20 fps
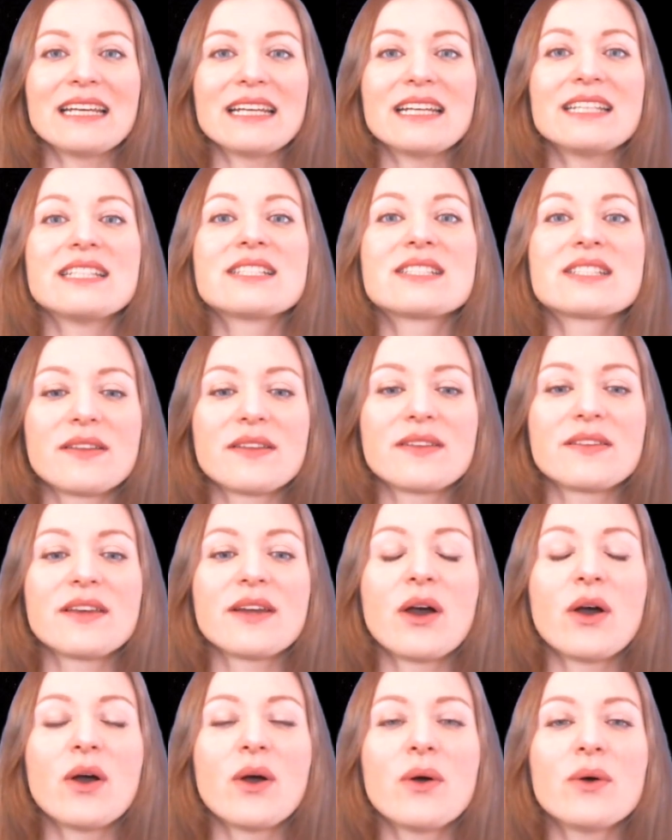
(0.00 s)
It is
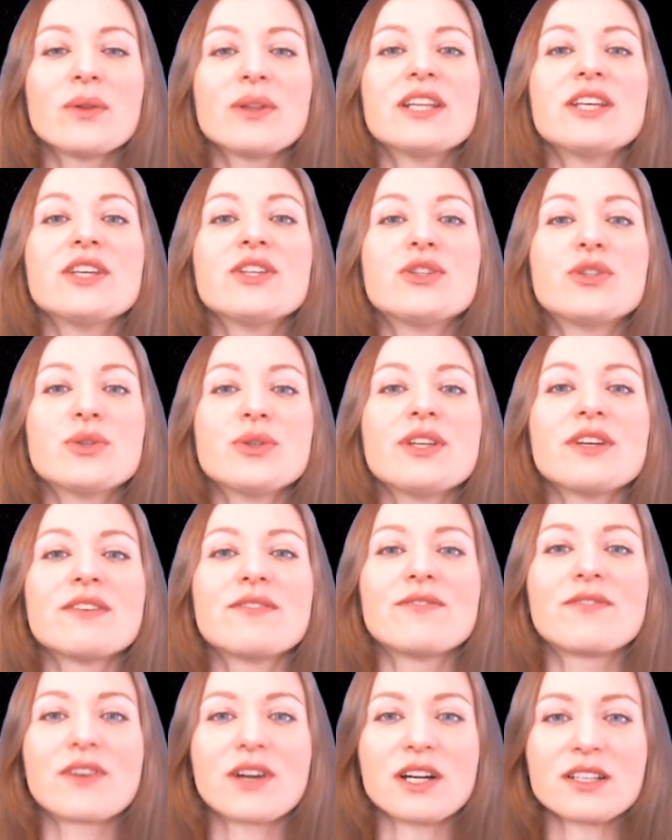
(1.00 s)
the only
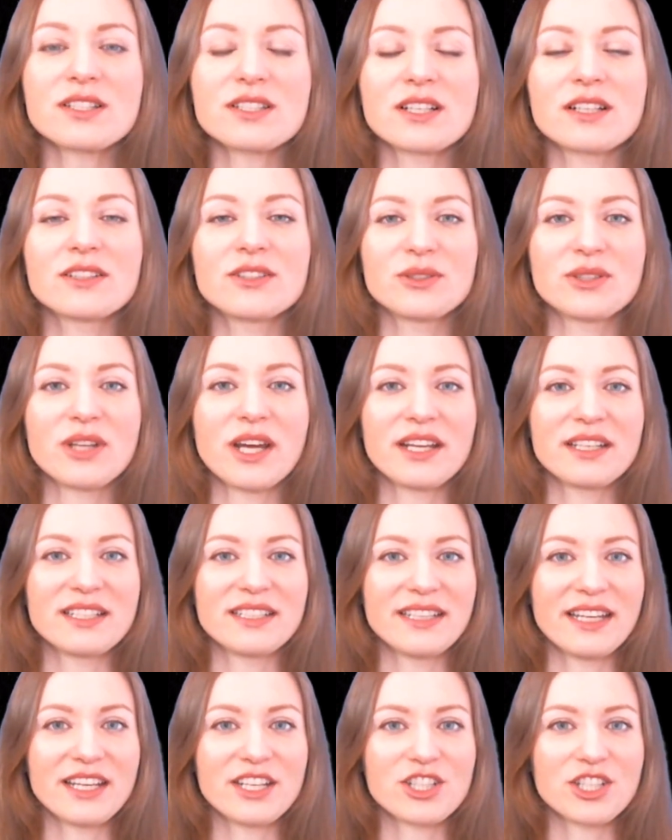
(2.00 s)
universal
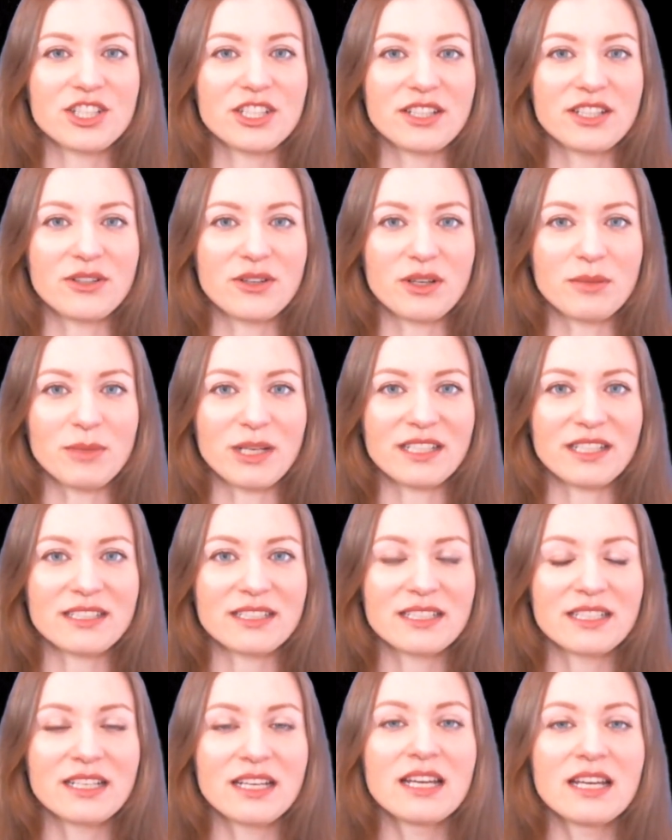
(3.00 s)
United Nations
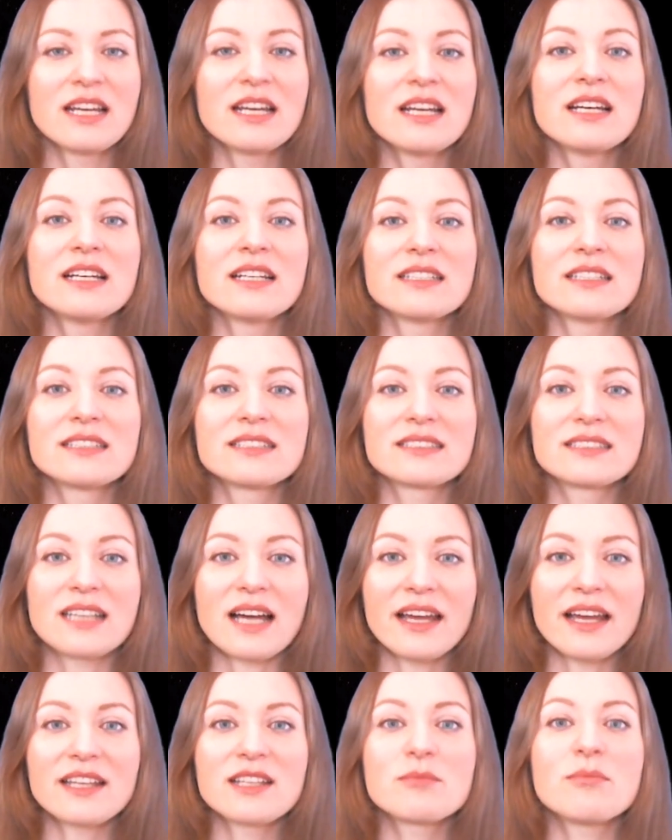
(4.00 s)
agreement
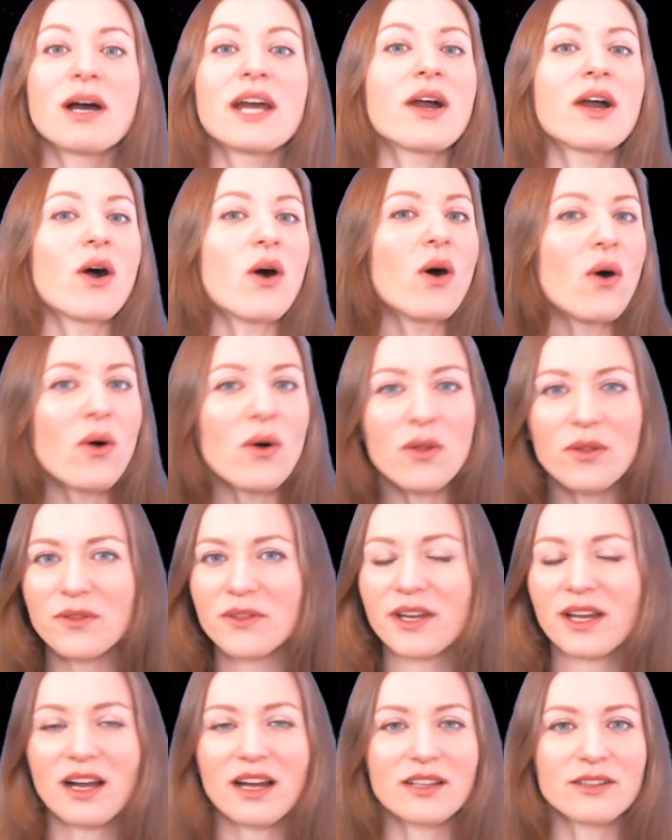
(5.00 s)
signed by all
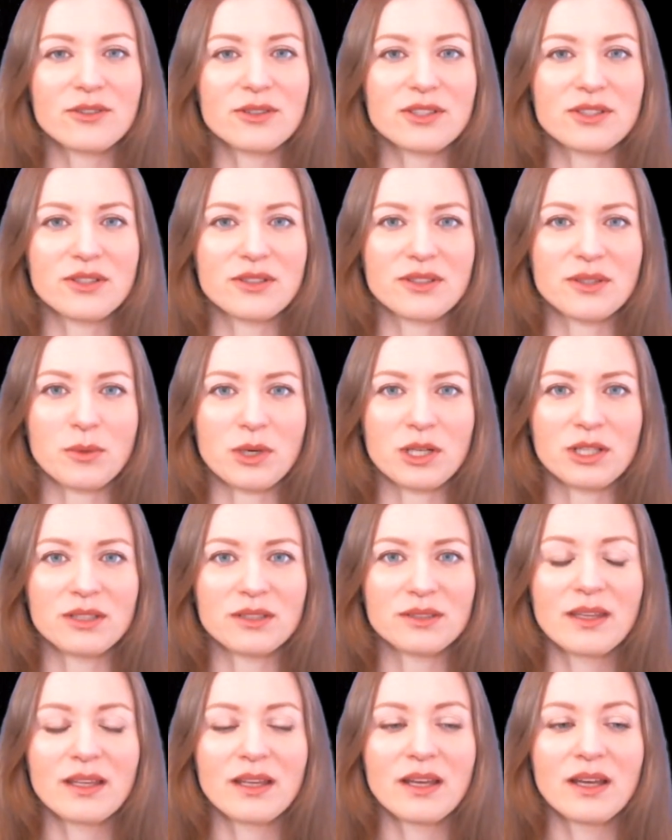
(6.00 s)
the countries of the
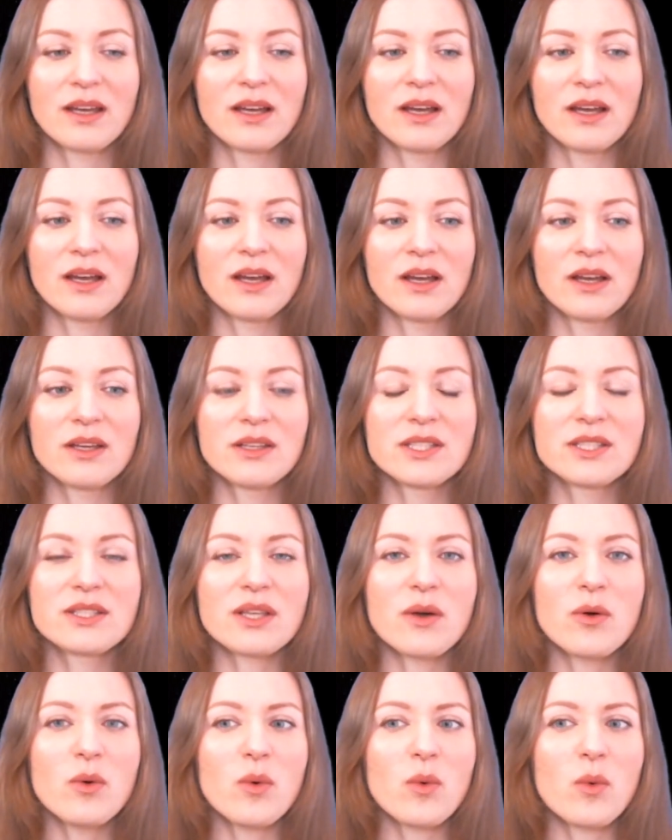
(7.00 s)
world.
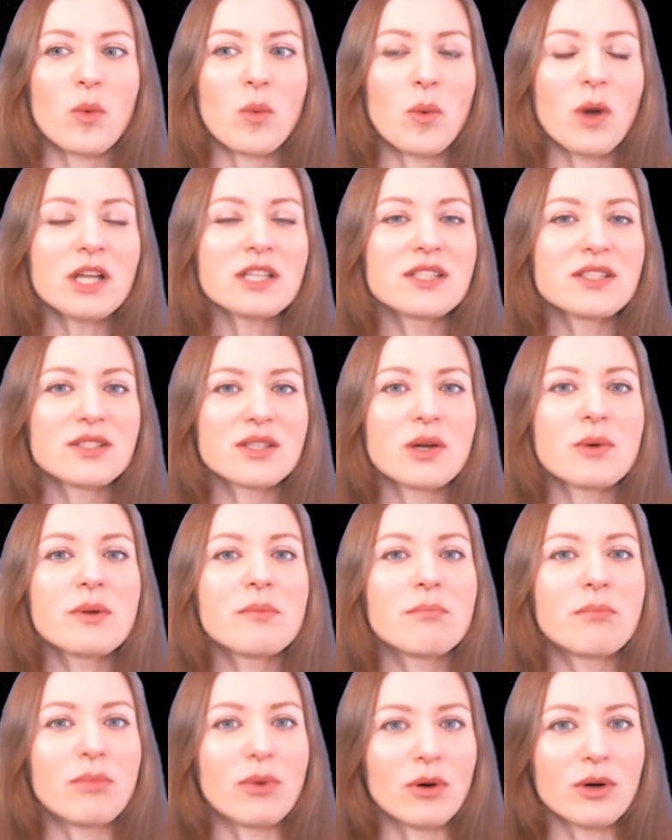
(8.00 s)
So, what so
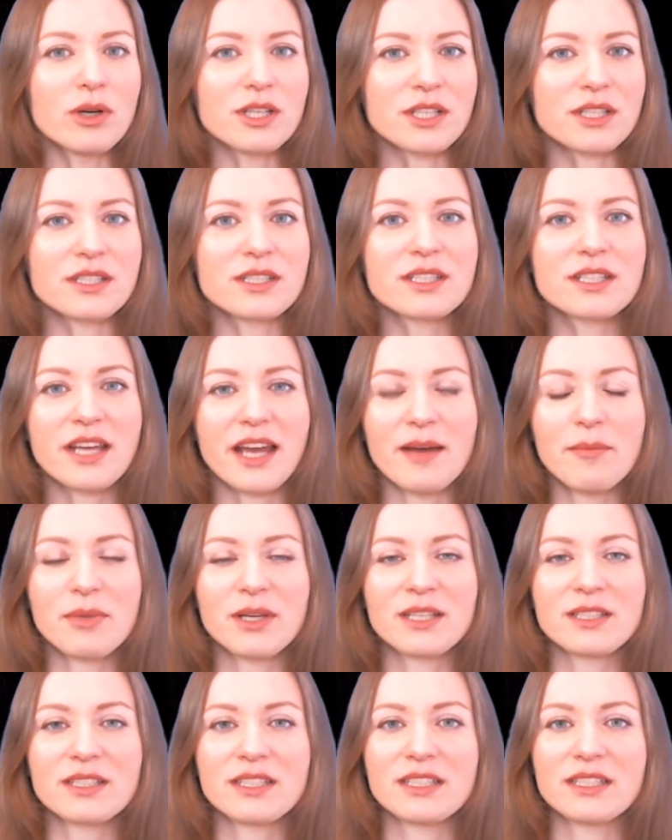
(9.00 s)
important
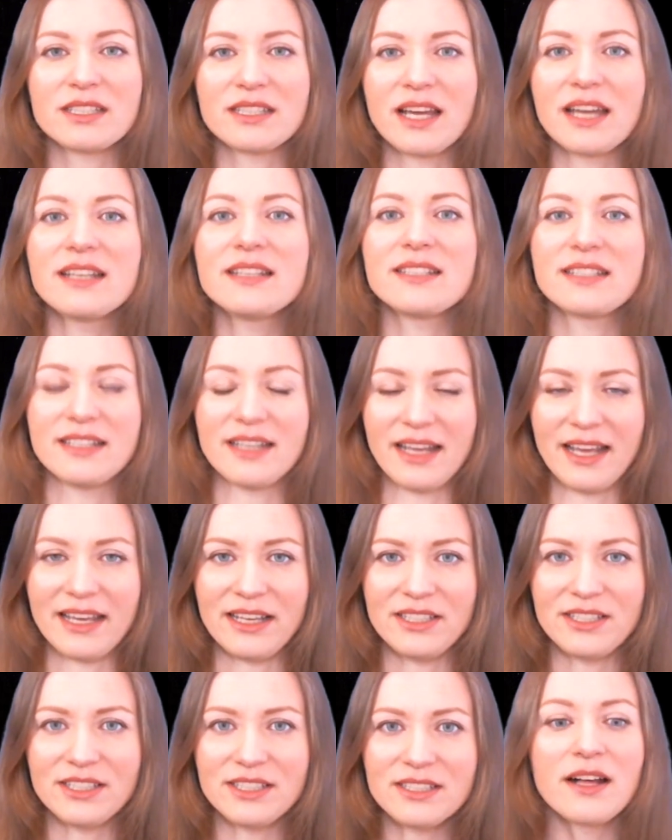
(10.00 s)
happened in
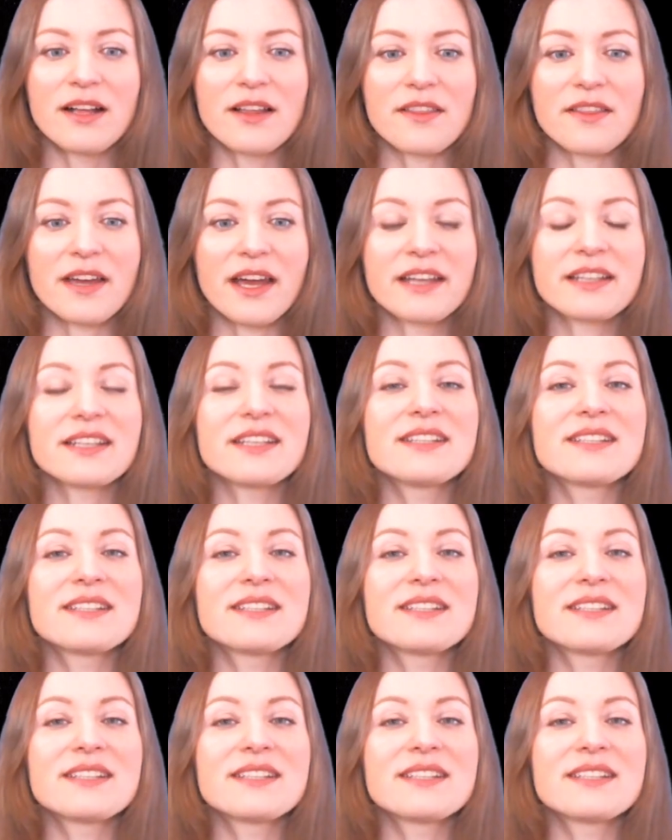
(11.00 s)
1980s that